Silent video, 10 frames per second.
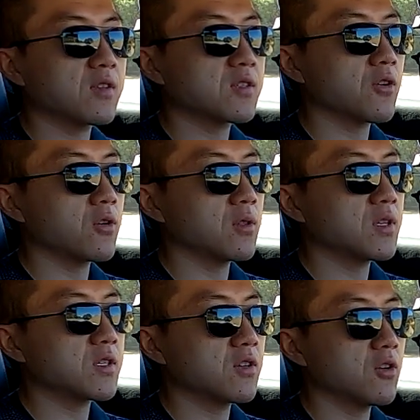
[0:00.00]
is
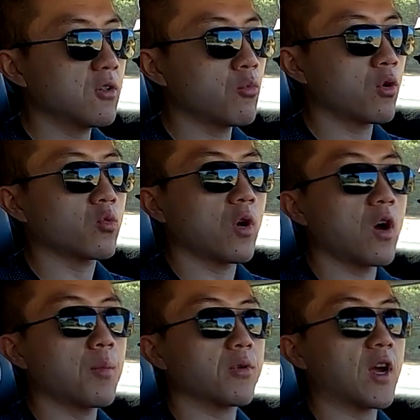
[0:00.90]
certainly still more
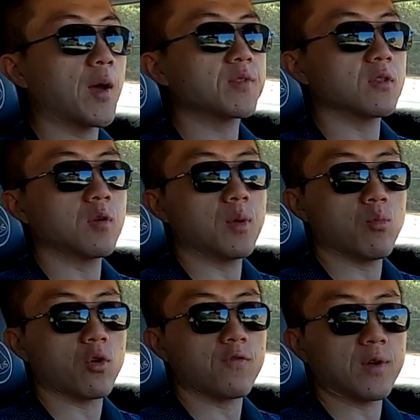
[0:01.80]
raw and perhaps a little bit
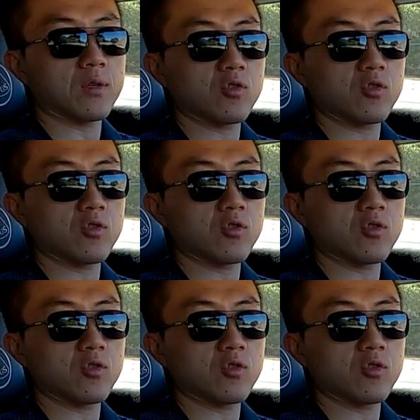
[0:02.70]
more fun to